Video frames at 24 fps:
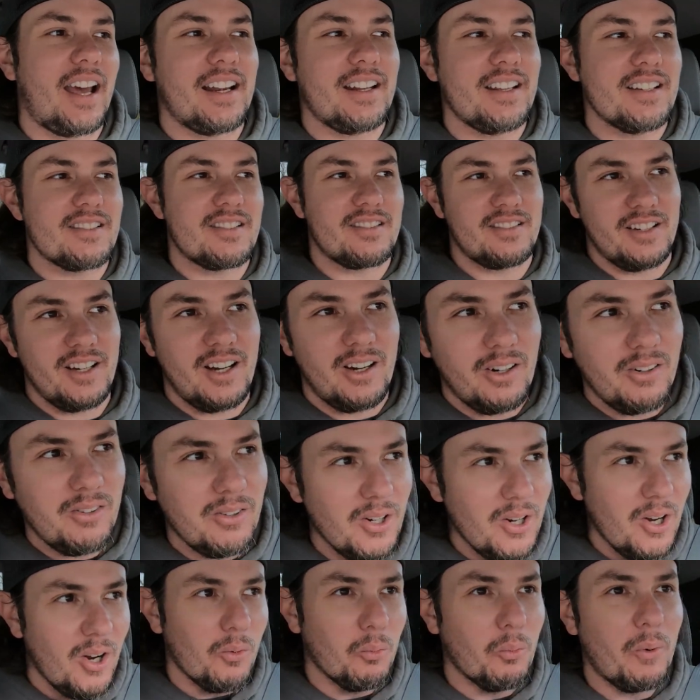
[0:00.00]
that is,
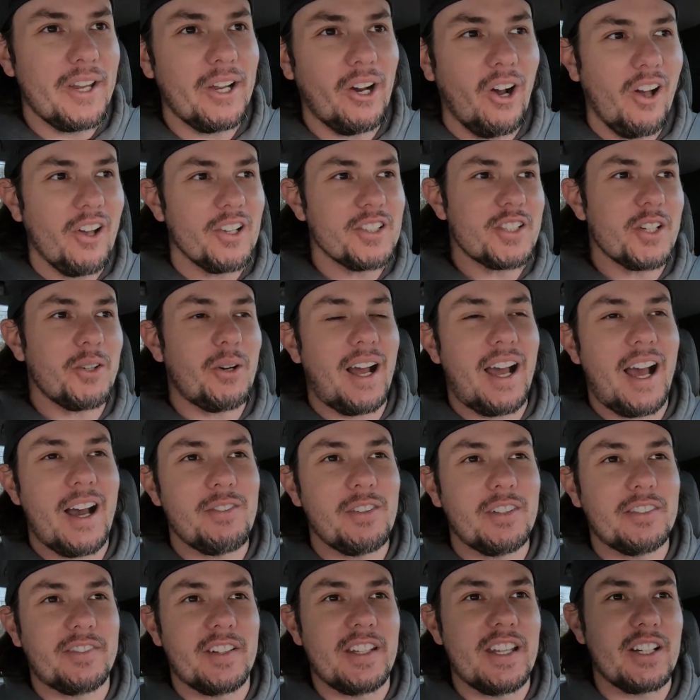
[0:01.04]
though, We also
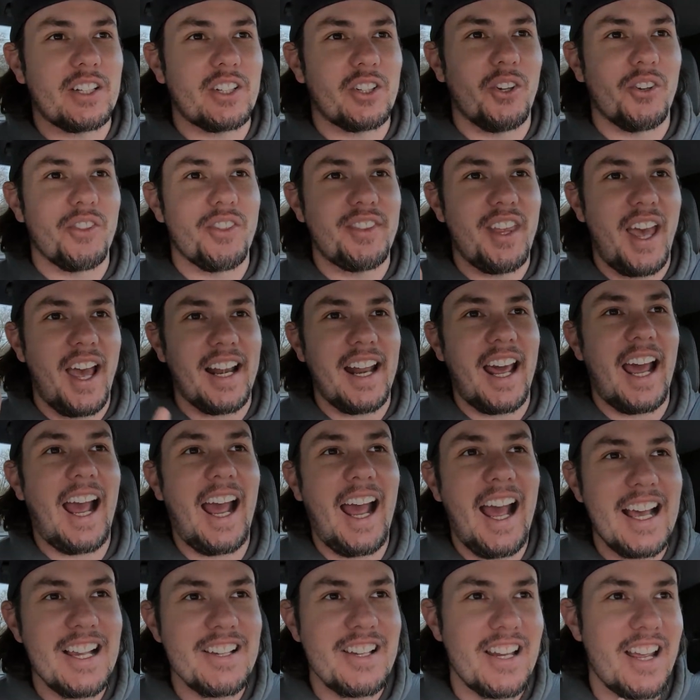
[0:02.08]
have a vehicle that
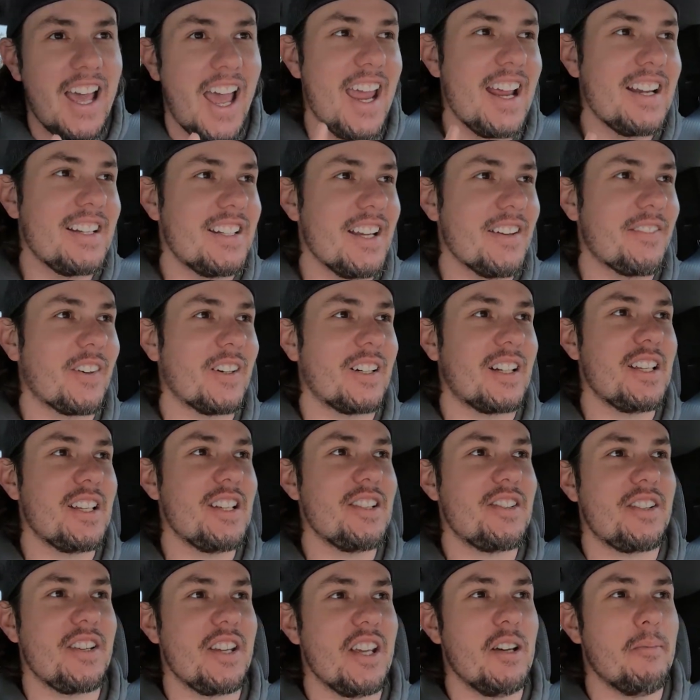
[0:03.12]
has a different
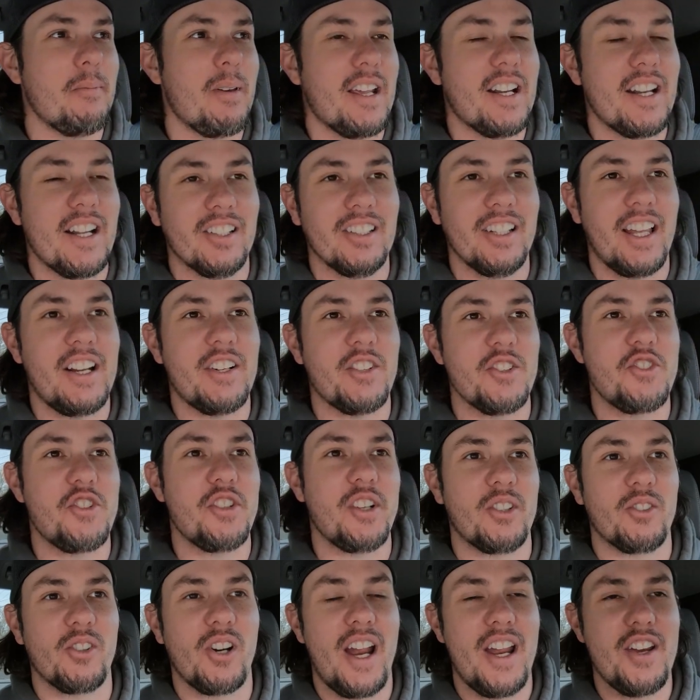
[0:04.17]
ECM in a later
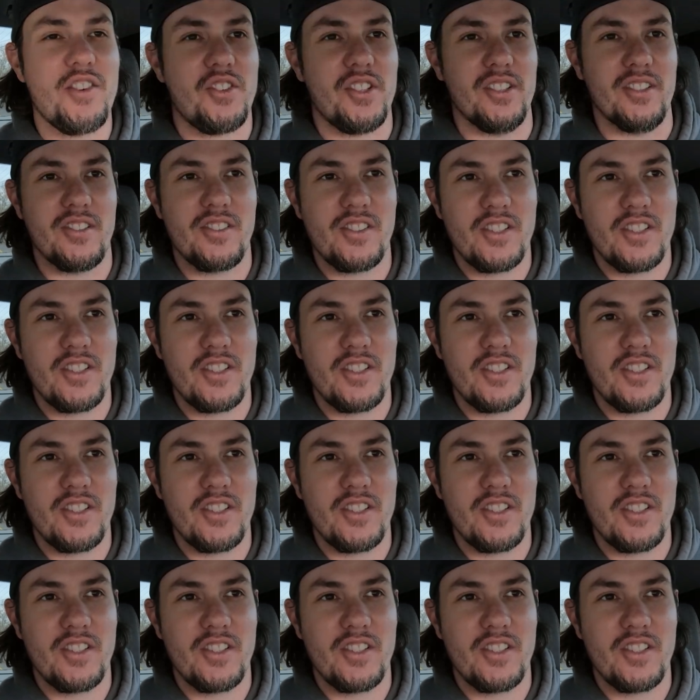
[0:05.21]
generation.